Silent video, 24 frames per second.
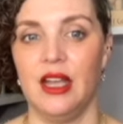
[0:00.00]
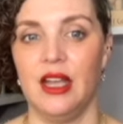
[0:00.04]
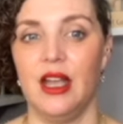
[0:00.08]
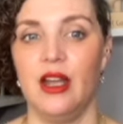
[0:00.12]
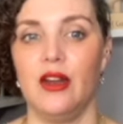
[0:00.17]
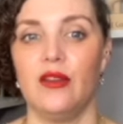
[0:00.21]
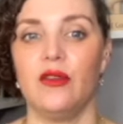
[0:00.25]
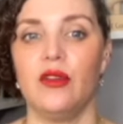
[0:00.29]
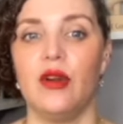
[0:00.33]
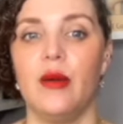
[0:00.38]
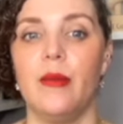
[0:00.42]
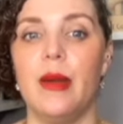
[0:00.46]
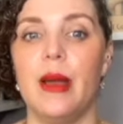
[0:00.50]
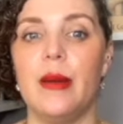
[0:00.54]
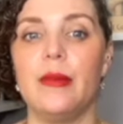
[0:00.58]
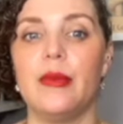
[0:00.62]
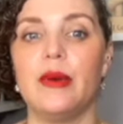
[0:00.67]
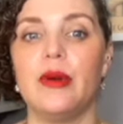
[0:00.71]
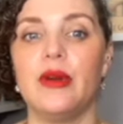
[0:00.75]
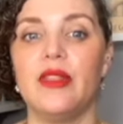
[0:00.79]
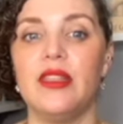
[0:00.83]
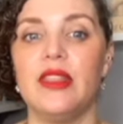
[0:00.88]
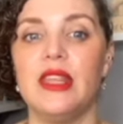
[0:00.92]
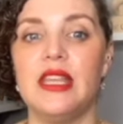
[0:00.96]

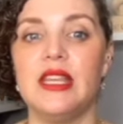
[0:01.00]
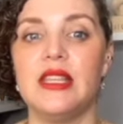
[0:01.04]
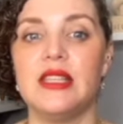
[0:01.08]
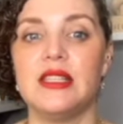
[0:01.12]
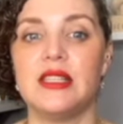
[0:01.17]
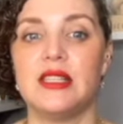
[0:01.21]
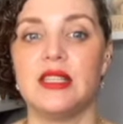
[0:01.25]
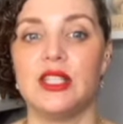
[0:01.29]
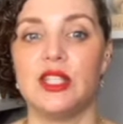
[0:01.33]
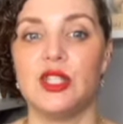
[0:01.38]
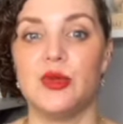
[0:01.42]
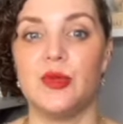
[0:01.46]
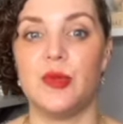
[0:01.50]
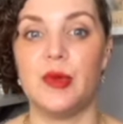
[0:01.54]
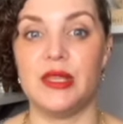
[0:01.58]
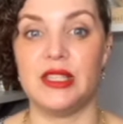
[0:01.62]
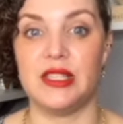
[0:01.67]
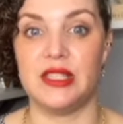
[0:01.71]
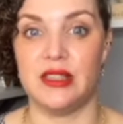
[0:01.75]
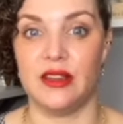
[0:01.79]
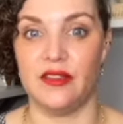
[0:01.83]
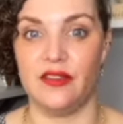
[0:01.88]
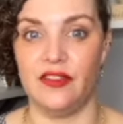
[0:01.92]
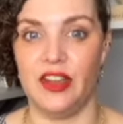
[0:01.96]
Remember these
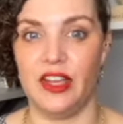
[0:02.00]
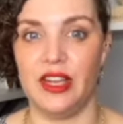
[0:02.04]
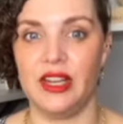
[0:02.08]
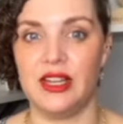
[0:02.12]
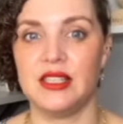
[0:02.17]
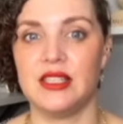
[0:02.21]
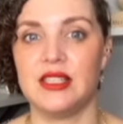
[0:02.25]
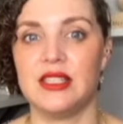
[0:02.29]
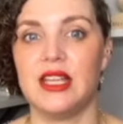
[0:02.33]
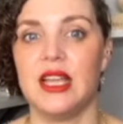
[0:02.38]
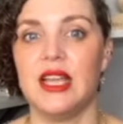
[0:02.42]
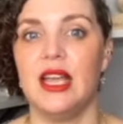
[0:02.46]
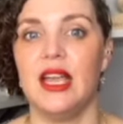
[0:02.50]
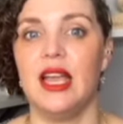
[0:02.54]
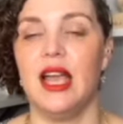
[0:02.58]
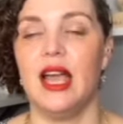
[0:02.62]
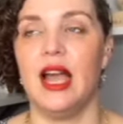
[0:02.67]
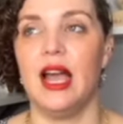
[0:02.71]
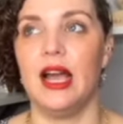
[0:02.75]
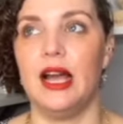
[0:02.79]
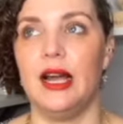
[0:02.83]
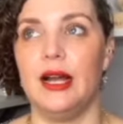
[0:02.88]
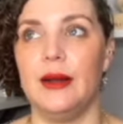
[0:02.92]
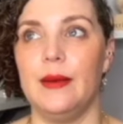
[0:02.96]
specifics
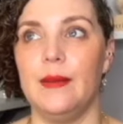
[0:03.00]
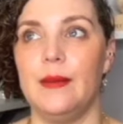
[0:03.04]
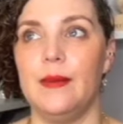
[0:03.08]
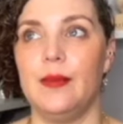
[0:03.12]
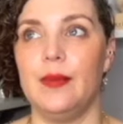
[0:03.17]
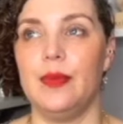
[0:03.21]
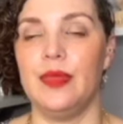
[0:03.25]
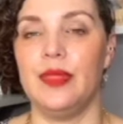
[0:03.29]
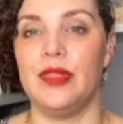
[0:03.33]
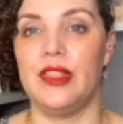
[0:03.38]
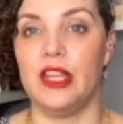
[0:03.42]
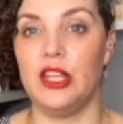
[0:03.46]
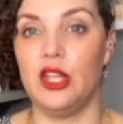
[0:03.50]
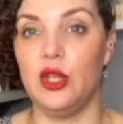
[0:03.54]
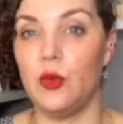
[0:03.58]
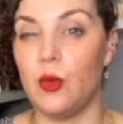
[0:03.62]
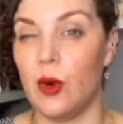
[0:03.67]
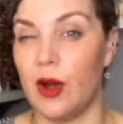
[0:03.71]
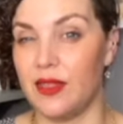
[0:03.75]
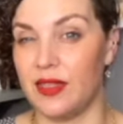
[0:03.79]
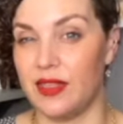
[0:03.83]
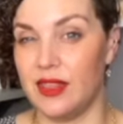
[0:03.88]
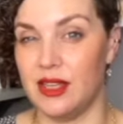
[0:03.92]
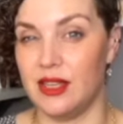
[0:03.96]
um, that you
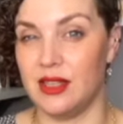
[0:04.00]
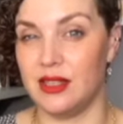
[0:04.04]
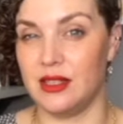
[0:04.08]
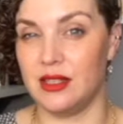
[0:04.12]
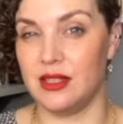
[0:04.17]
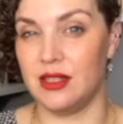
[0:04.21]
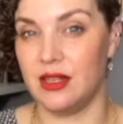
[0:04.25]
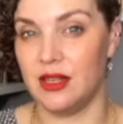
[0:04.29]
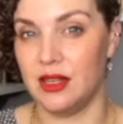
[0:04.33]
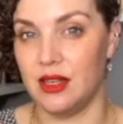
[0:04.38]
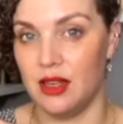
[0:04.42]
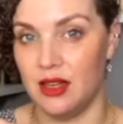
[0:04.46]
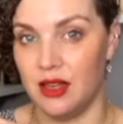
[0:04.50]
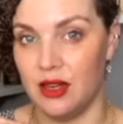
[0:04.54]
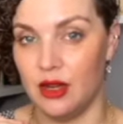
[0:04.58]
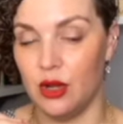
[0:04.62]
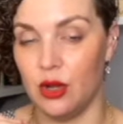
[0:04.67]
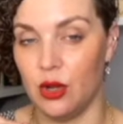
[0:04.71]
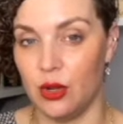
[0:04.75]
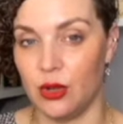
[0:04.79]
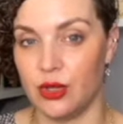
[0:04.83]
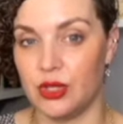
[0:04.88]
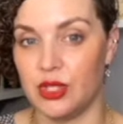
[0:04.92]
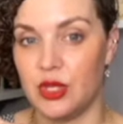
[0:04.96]
want these
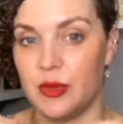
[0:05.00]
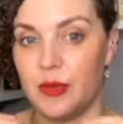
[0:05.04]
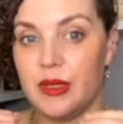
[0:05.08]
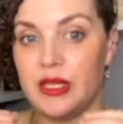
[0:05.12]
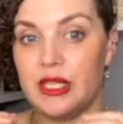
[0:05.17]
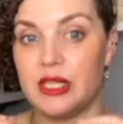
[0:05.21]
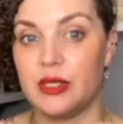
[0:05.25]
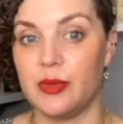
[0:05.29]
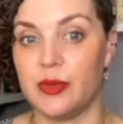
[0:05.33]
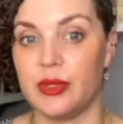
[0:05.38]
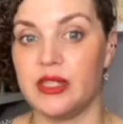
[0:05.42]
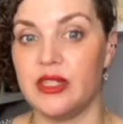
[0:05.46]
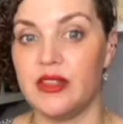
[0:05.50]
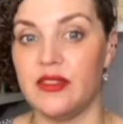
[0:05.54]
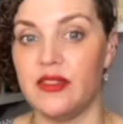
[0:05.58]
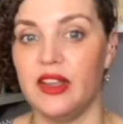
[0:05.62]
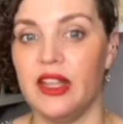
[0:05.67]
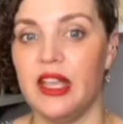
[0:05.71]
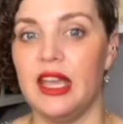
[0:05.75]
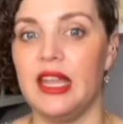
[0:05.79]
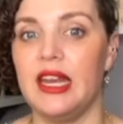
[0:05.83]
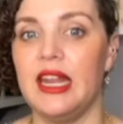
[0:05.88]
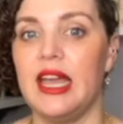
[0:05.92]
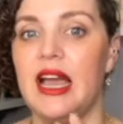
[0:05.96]
goals to be
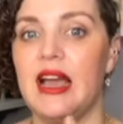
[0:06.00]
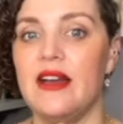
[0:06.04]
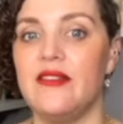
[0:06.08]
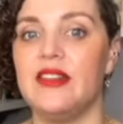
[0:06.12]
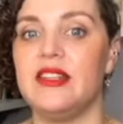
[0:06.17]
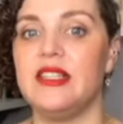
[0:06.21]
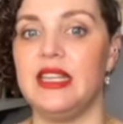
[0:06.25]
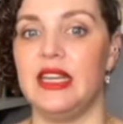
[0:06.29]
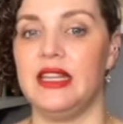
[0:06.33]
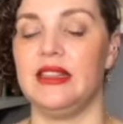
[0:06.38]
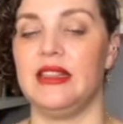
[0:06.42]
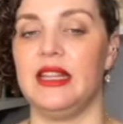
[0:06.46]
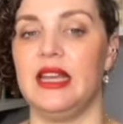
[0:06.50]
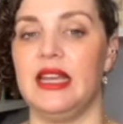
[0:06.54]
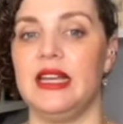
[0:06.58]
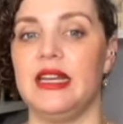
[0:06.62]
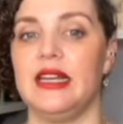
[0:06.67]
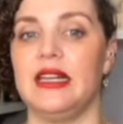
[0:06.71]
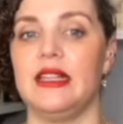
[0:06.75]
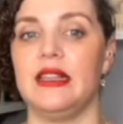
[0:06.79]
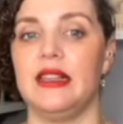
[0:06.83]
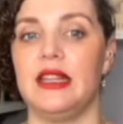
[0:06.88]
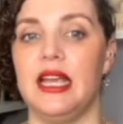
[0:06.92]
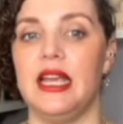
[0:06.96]
specific and have a
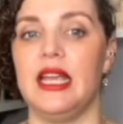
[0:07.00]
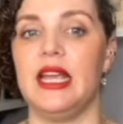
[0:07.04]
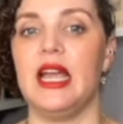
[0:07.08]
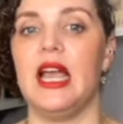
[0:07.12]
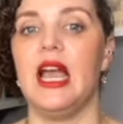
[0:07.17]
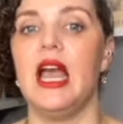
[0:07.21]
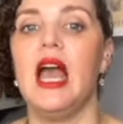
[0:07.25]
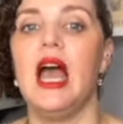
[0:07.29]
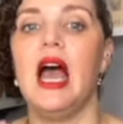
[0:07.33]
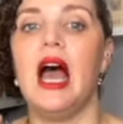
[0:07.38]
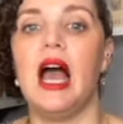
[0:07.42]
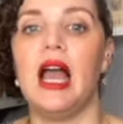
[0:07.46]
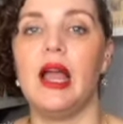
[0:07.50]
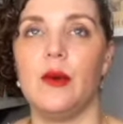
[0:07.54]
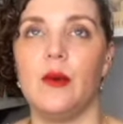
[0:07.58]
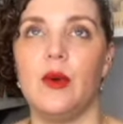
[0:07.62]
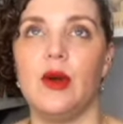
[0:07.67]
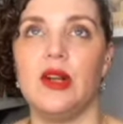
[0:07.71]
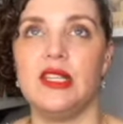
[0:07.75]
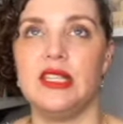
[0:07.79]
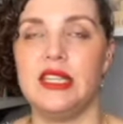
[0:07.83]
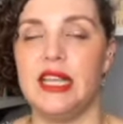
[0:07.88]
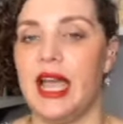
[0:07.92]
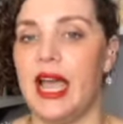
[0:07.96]
deadline. Like, I
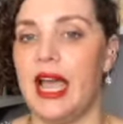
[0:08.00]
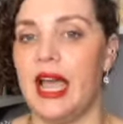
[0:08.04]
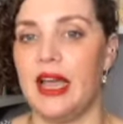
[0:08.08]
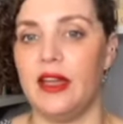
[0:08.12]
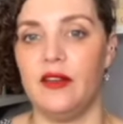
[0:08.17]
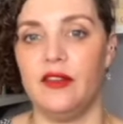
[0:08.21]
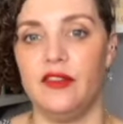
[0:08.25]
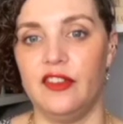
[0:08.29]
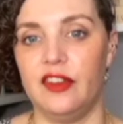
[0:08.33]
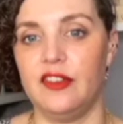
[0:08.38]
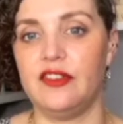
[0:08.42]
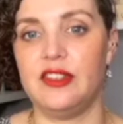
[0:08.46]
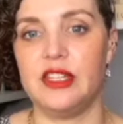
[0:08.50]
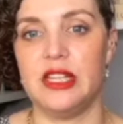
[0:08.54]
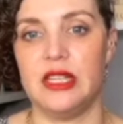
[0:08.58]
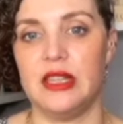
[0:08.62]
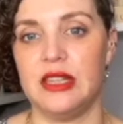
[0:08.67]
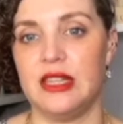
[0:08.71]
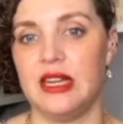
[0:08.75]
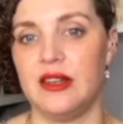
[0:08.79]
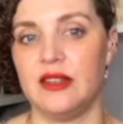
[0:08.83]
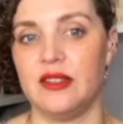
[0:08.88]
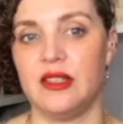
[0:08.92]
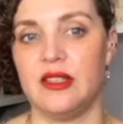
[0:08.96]
want to add
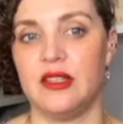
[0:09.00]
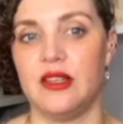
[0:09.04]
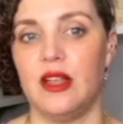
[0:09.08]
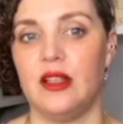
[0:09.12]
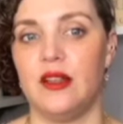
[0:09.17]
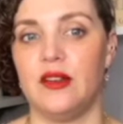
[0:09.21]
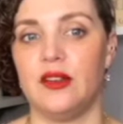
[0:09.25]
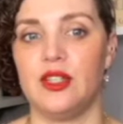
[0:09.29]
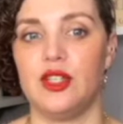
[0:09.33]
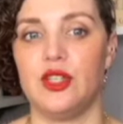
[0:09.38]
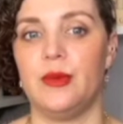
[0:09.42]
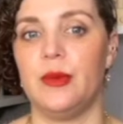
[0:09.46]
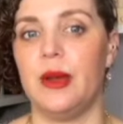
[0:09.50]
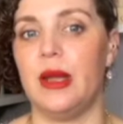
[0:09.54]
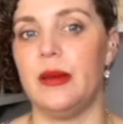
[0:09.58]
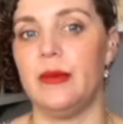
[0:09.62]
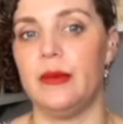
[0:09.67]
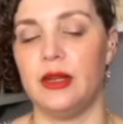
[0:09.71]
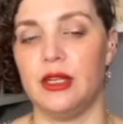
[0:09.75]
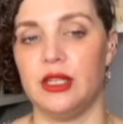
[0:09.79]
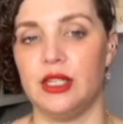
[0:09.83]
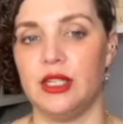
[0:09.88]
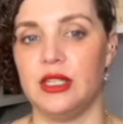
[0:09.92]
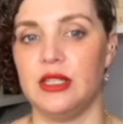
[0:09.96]
$15,000 to my
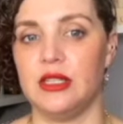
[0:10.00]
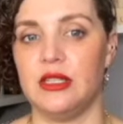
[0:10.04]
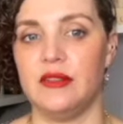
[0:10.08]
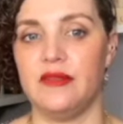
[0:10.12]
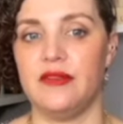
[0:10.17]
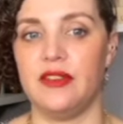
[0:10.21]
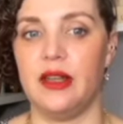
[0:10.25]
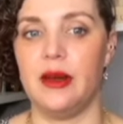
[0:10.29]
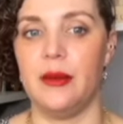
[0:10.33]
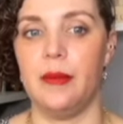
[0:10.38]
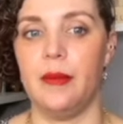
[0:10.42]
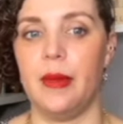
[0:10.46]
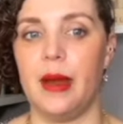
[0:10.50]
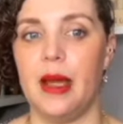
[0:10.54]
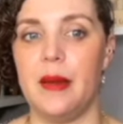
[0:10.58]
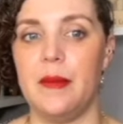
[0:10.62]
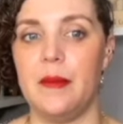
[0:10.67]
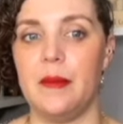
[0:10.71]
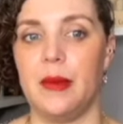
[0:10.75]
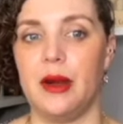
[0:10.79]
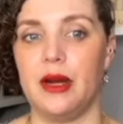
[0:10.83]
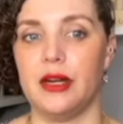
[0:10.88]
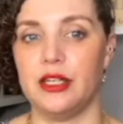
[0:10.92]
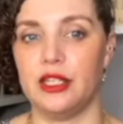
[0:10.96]
emergency fund by
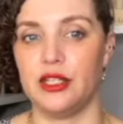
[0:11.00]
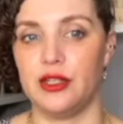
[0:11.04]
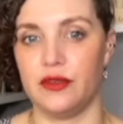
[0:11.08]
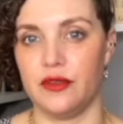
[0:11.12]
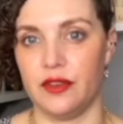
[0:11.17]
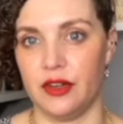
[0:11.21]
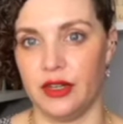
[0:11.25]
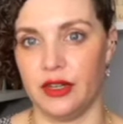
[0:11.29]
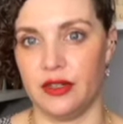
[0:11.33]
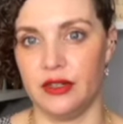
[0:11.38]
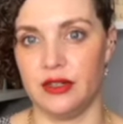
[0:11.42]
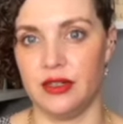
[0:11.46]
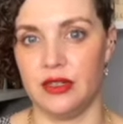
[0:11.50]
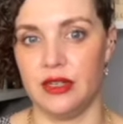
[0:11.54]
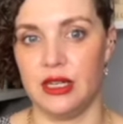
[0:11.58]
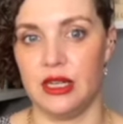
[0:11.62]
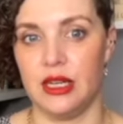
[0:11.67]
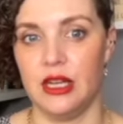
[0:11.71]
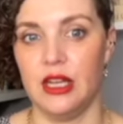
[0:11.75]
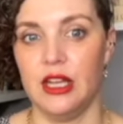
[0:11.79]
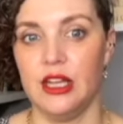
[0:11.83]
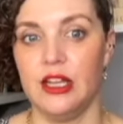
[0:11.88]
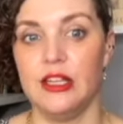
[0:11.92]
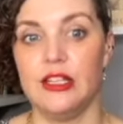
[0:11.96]
March 1st.
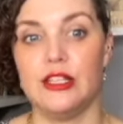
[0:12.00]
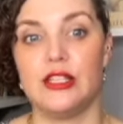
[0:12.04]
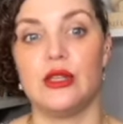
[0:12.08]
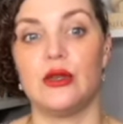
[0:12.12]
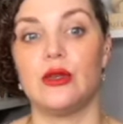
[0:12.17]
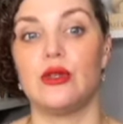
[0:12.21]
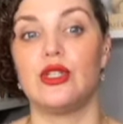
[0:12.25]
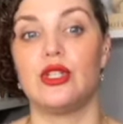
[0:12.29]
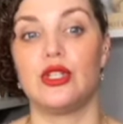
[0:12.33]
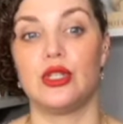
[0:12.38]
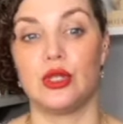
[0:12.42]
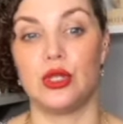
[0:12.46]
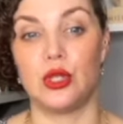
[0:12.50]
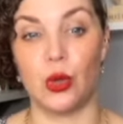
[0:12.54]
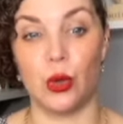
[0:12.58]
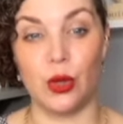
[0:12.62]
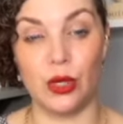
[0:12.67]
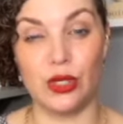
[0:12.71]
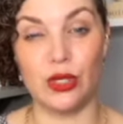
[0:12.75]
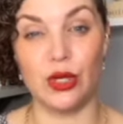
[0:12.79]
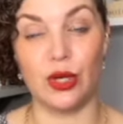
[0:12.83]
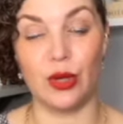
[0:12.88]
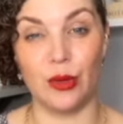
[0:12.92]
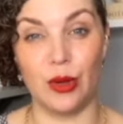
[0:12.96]
So,
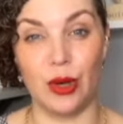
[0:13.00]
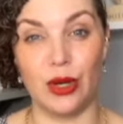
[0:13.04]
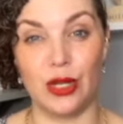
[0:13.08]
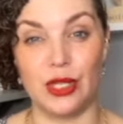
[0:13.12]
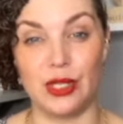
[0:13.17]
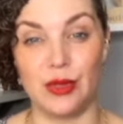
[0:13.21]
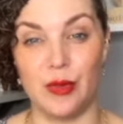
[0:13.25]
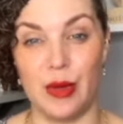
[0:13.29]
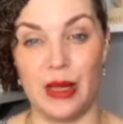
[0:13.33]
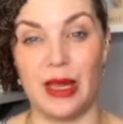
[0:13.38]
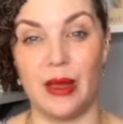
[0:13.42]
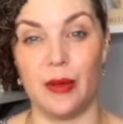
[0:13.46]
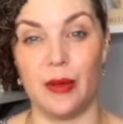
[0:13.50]
short term goals make it